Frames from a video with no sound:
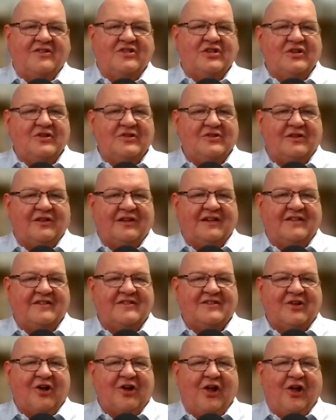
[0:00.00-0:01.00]
It's usually
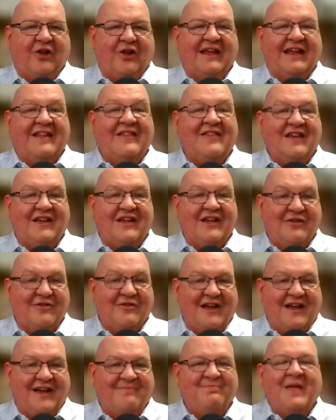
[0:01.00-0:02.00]
installed in the
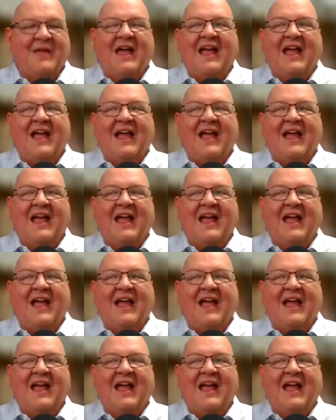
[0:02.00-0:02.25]
unit.